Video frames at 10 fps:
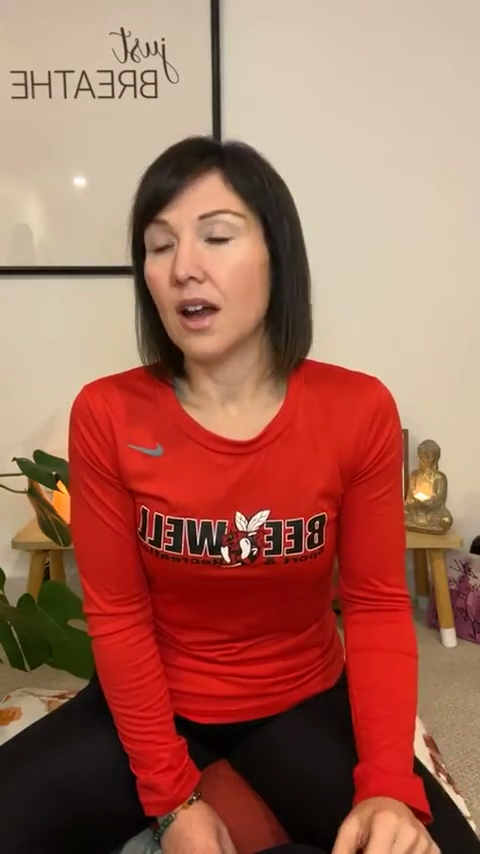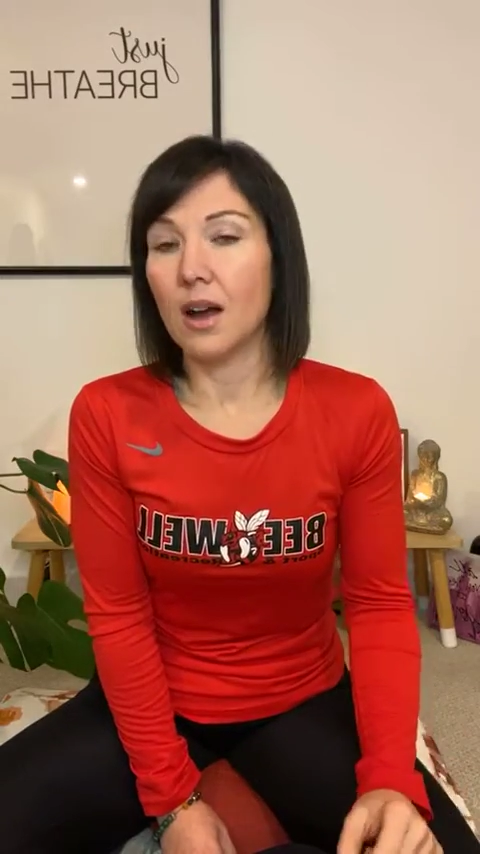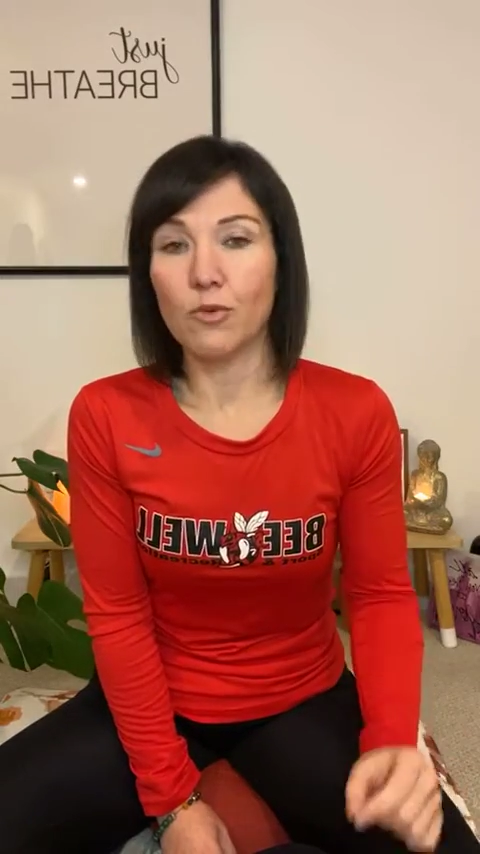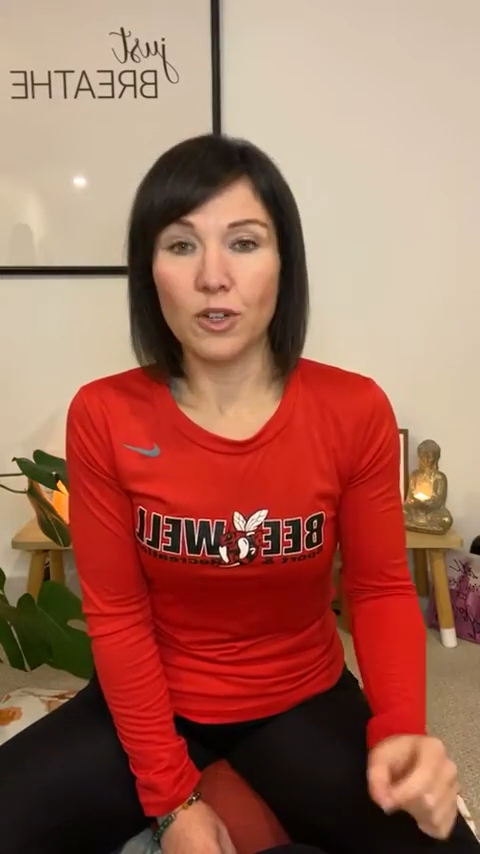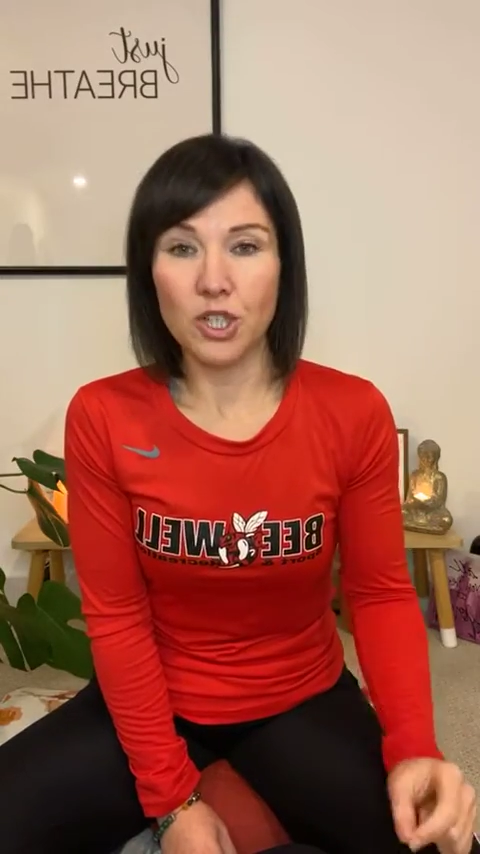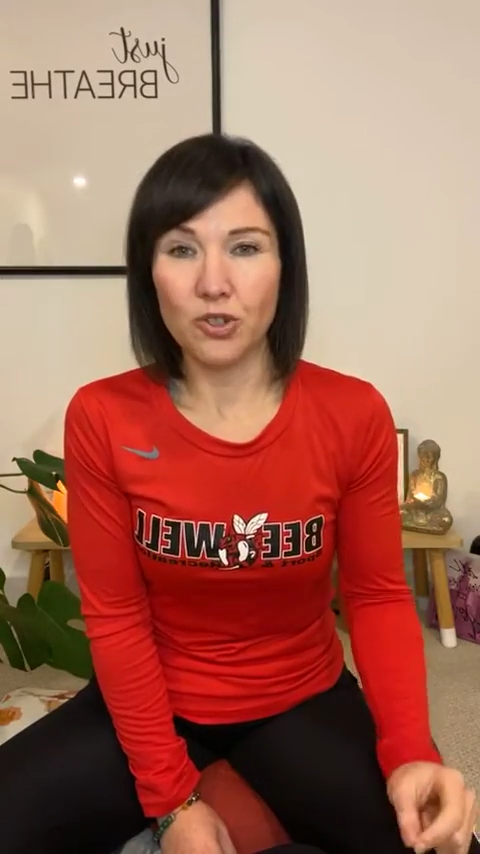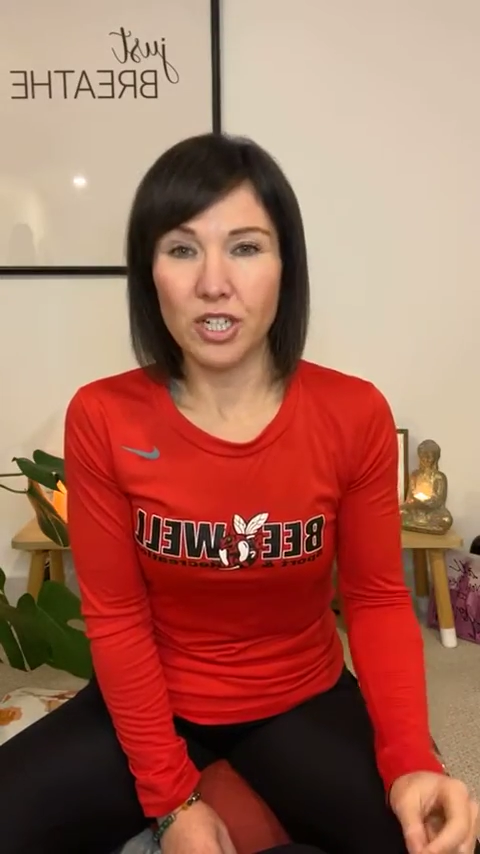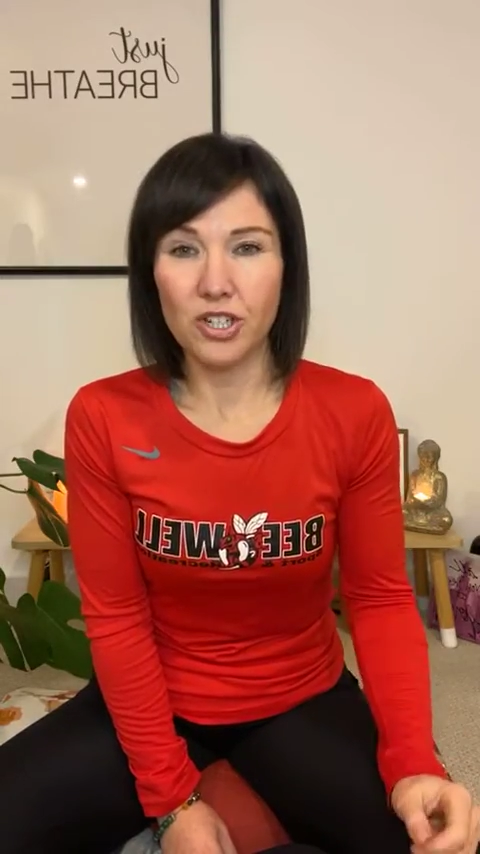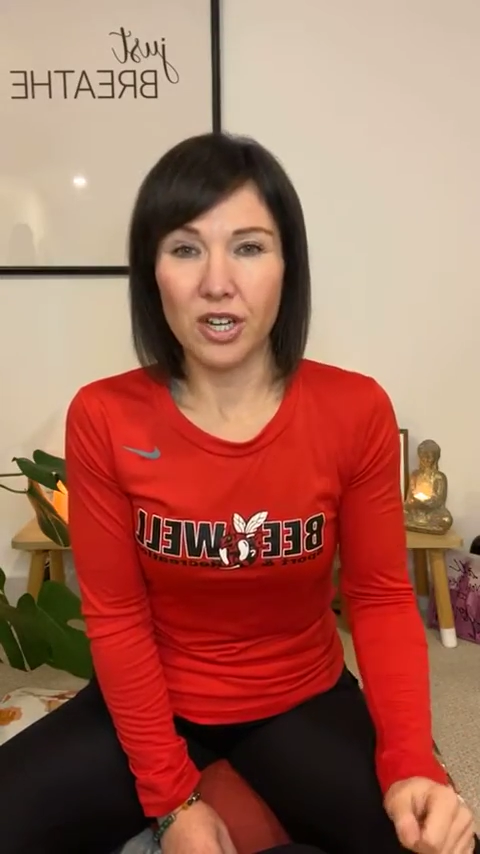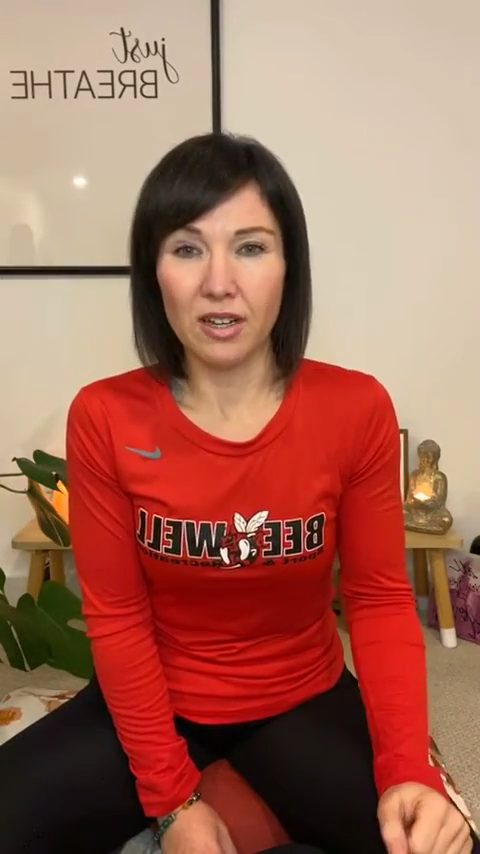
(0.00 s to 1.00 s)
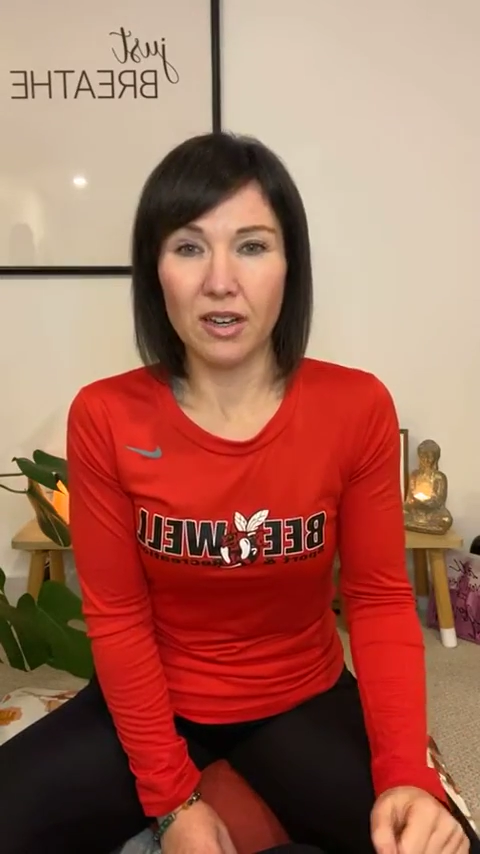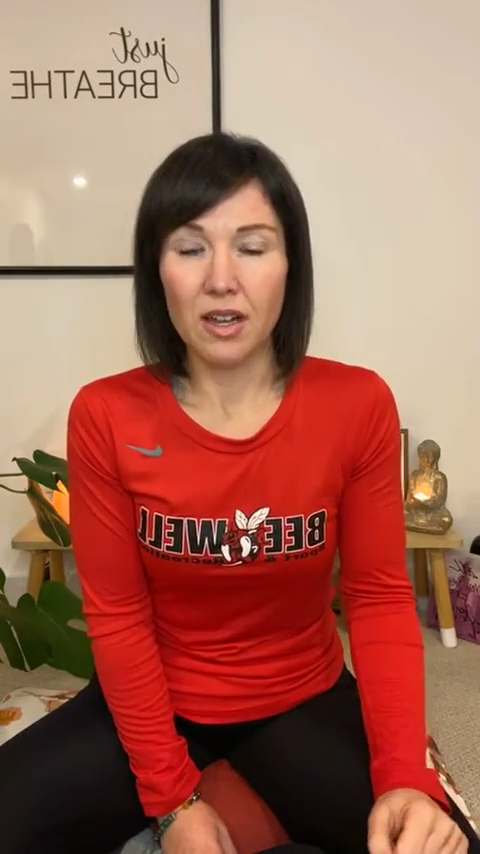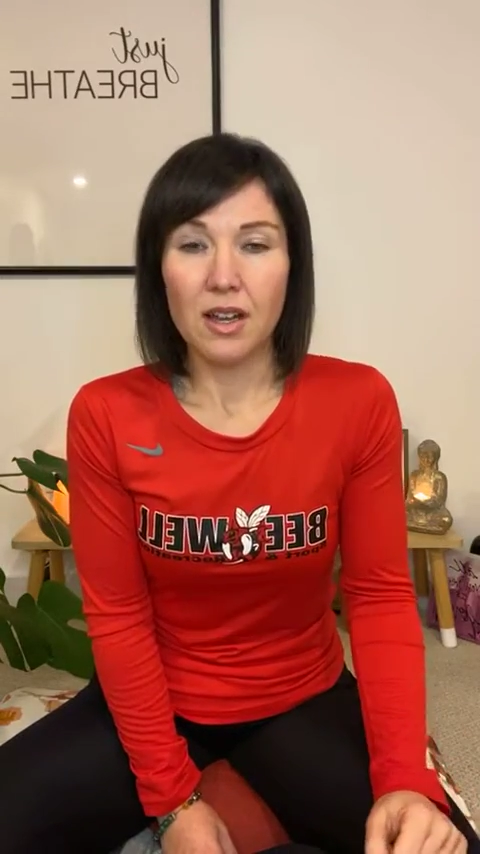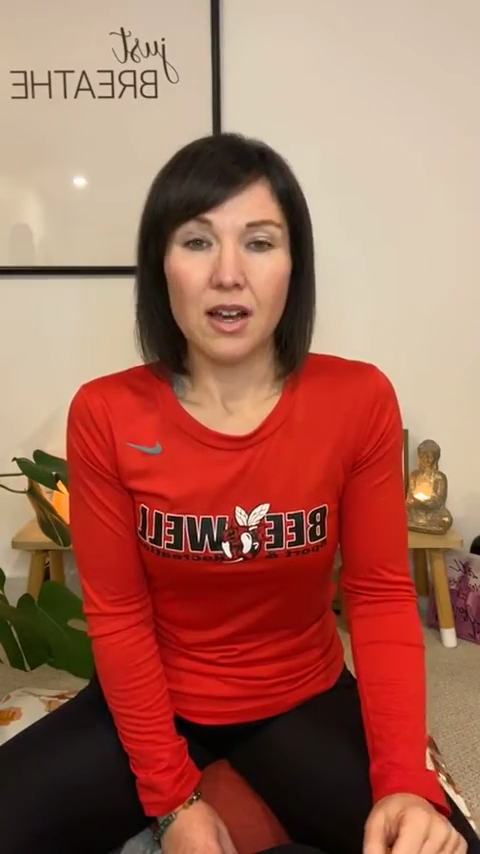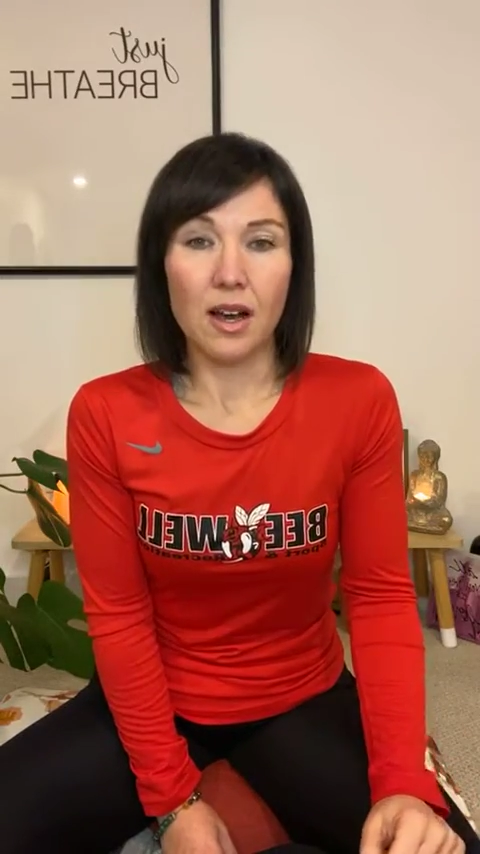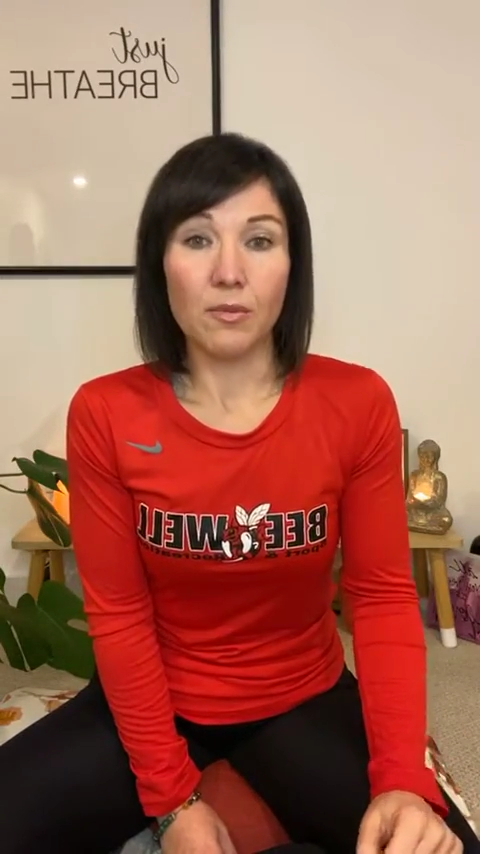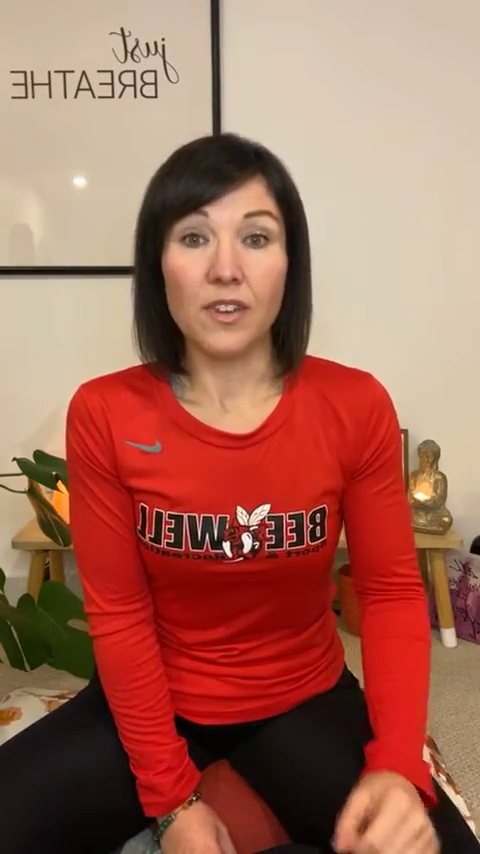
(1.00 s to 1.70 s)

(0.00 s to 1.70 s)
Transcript: um, frustration um,